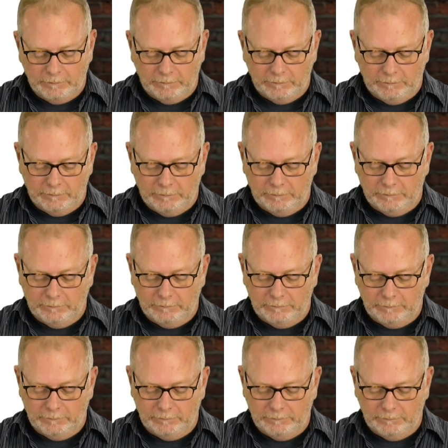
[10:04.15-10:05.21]

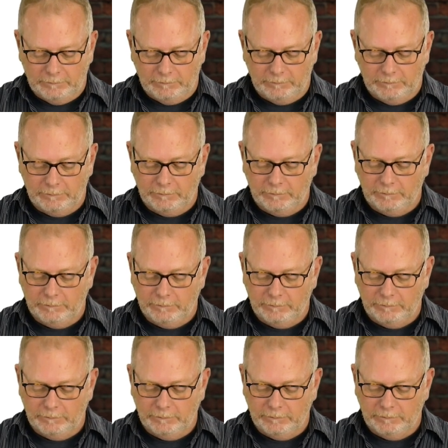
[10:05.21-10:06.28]

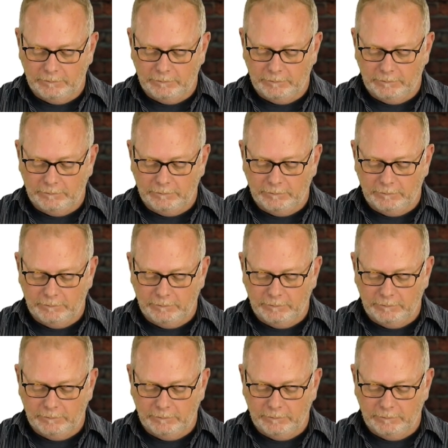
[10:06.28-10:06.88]
[no speech]